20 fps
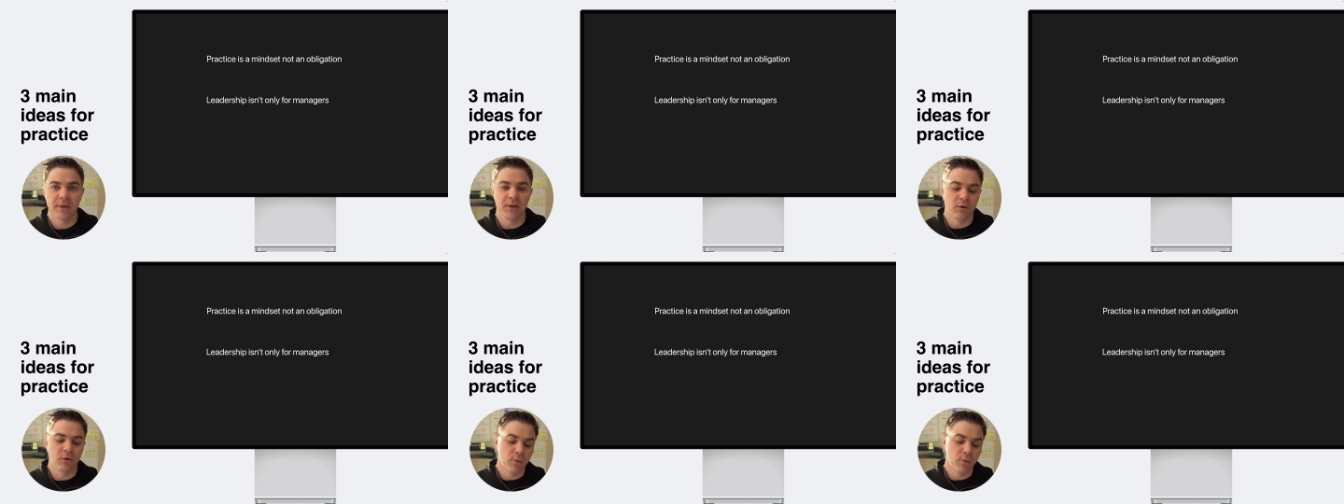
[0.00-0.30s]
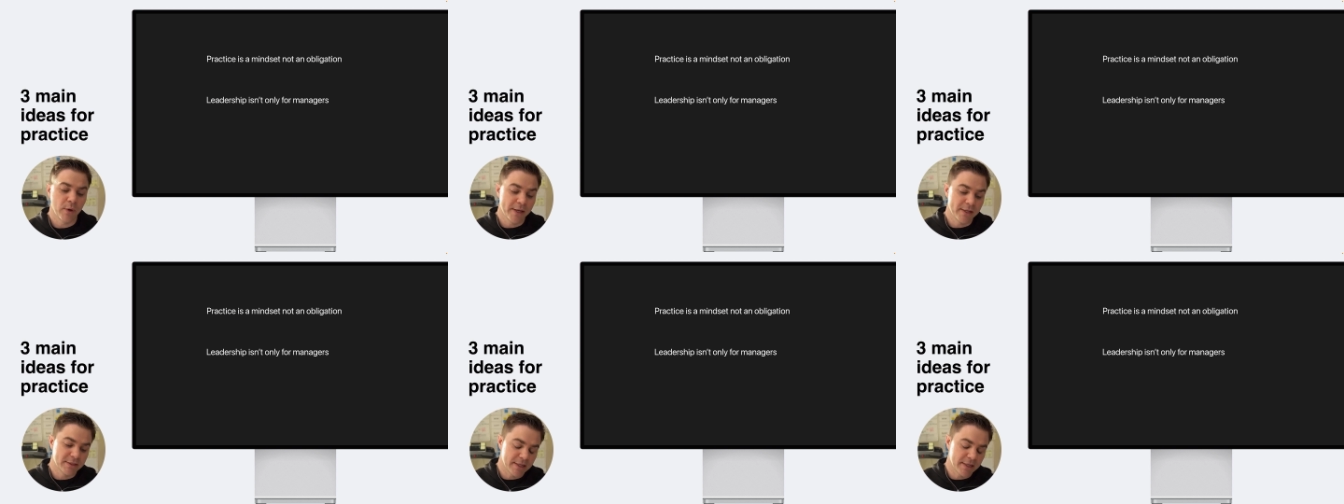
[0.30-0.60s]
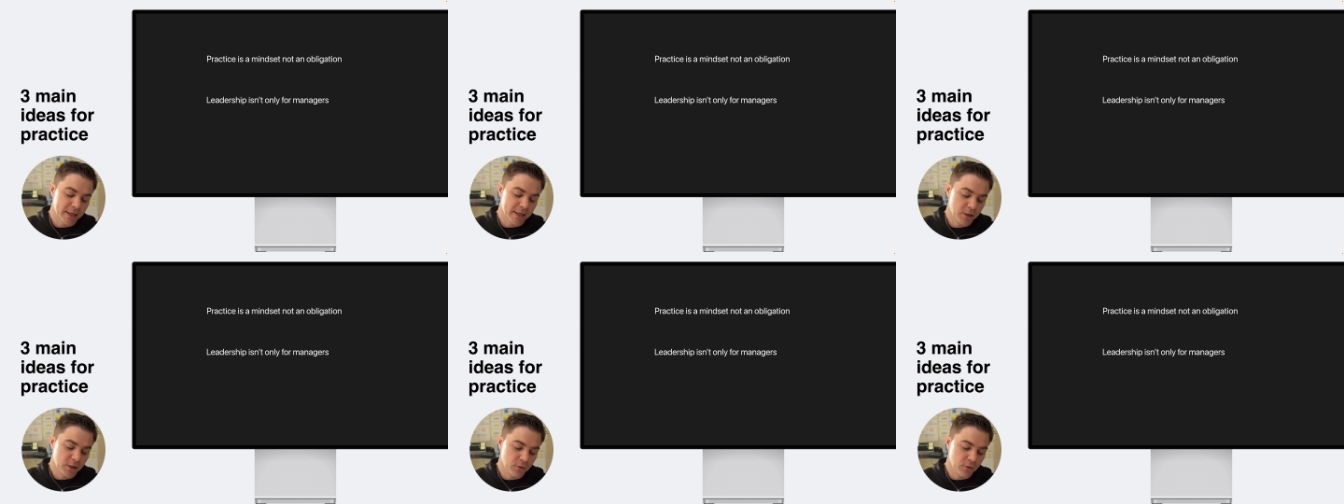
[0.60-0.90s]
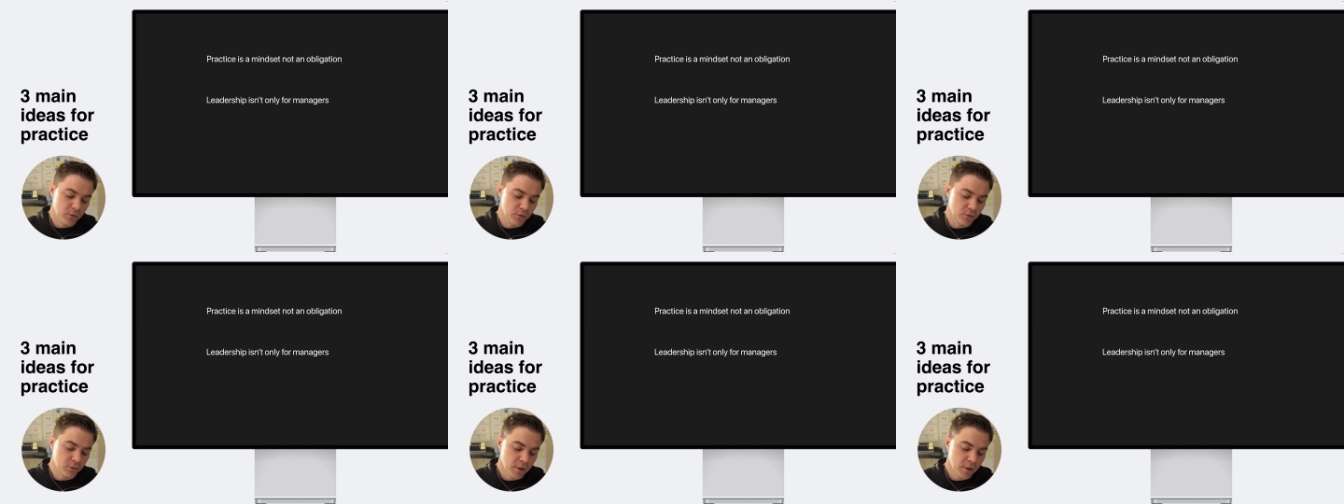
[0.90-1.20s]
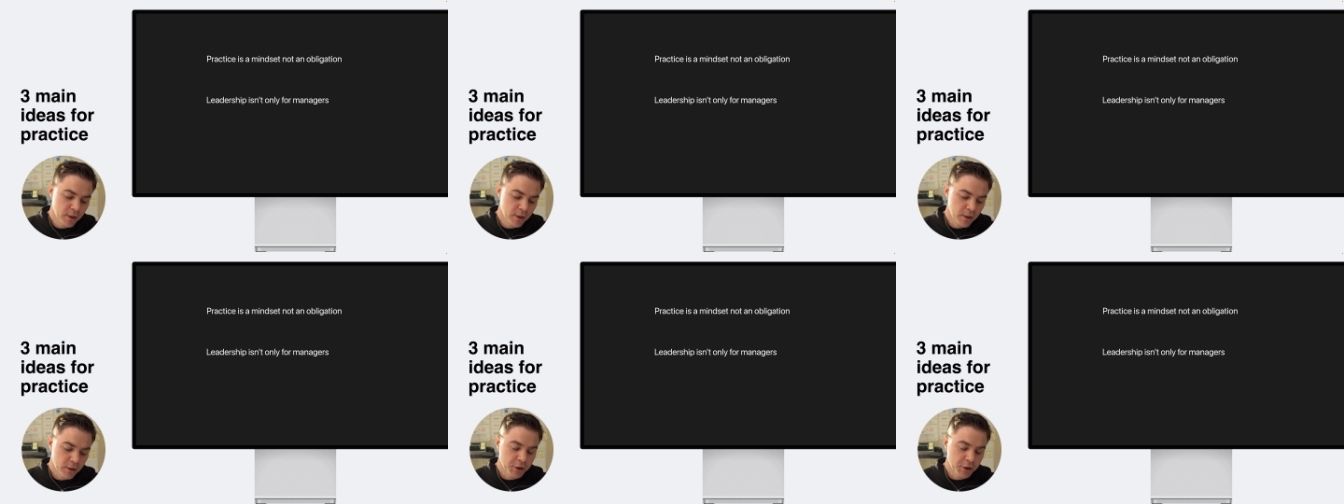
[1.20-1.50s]
the ways that you
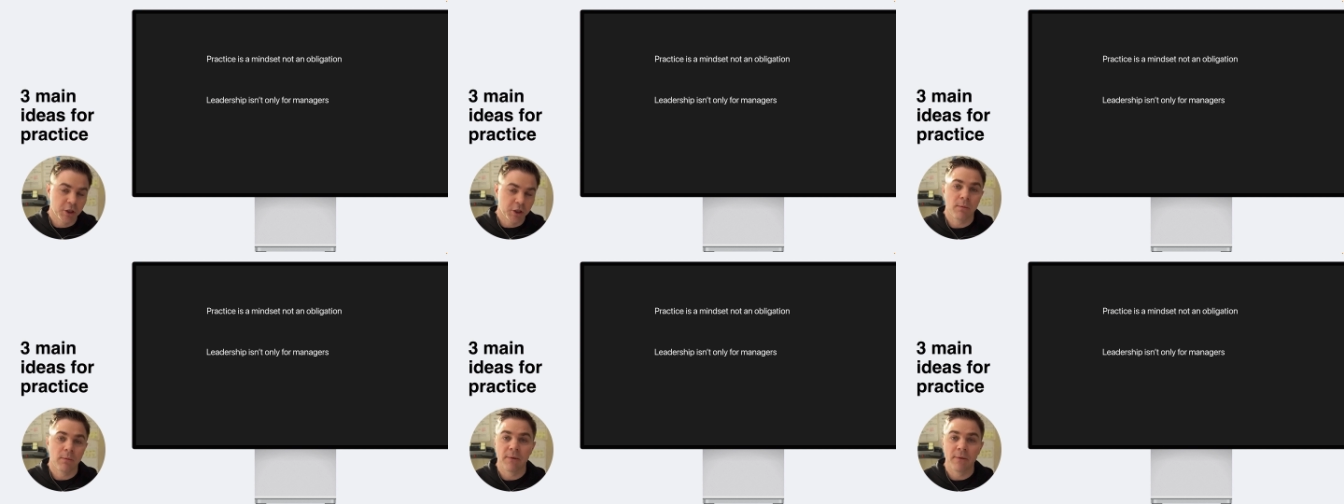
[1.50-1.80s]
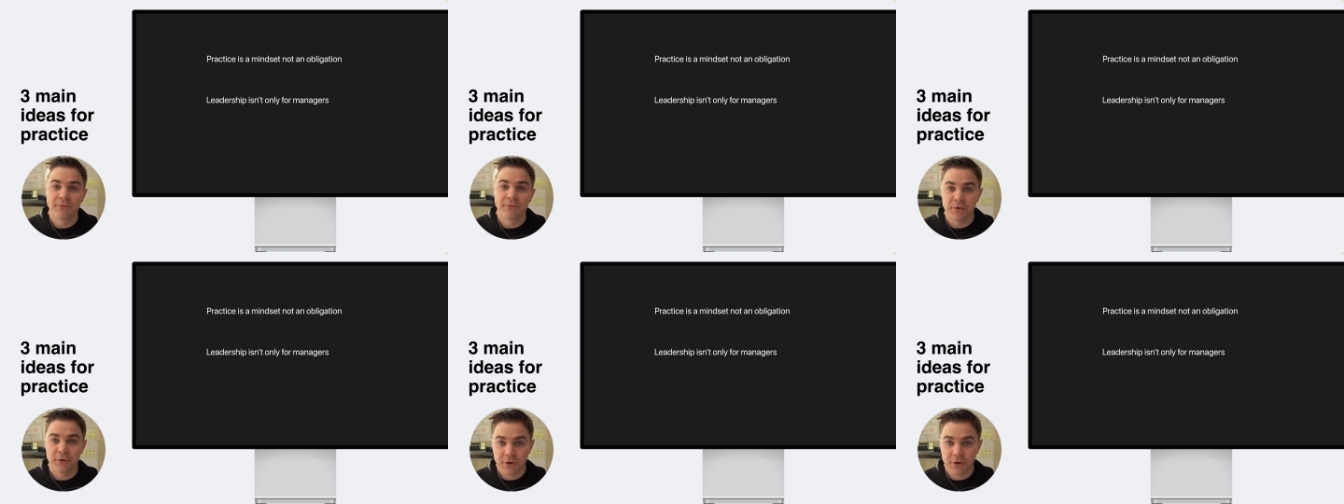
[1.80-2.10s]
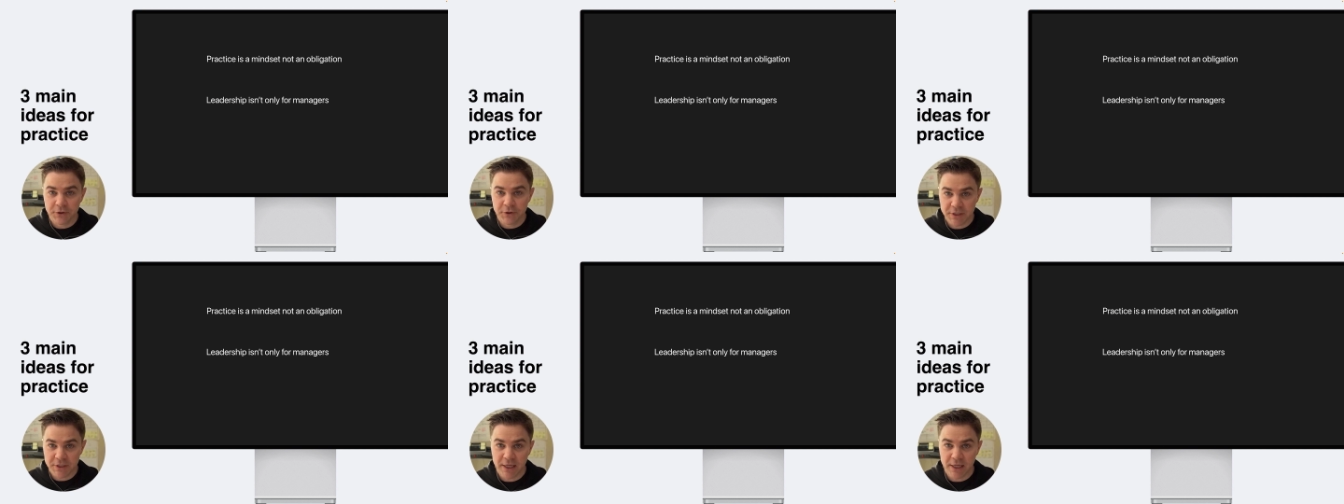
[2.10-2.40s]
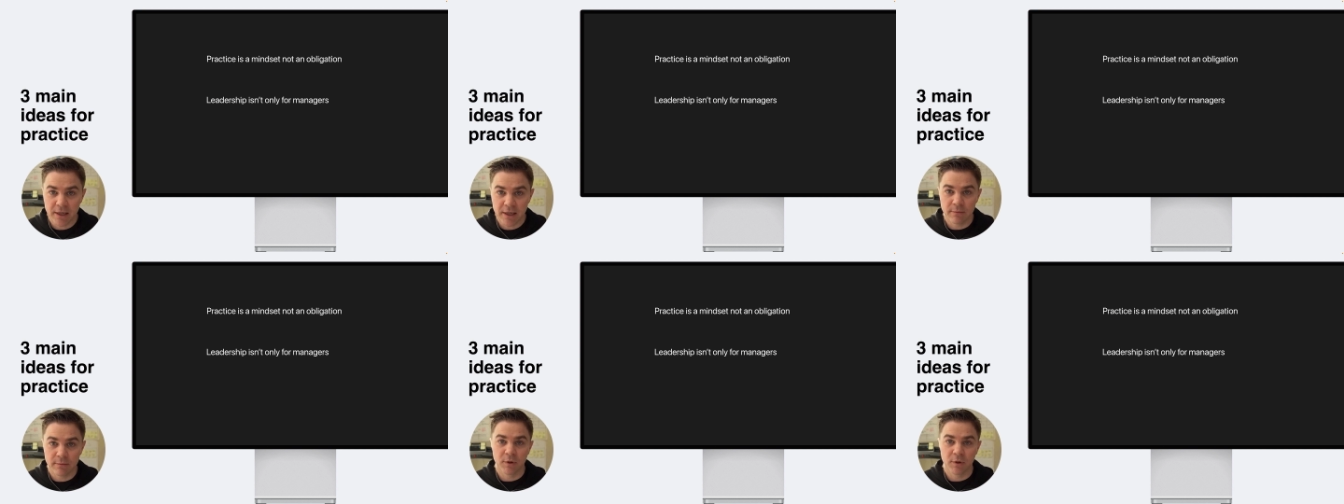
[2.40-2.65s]
show up for your team,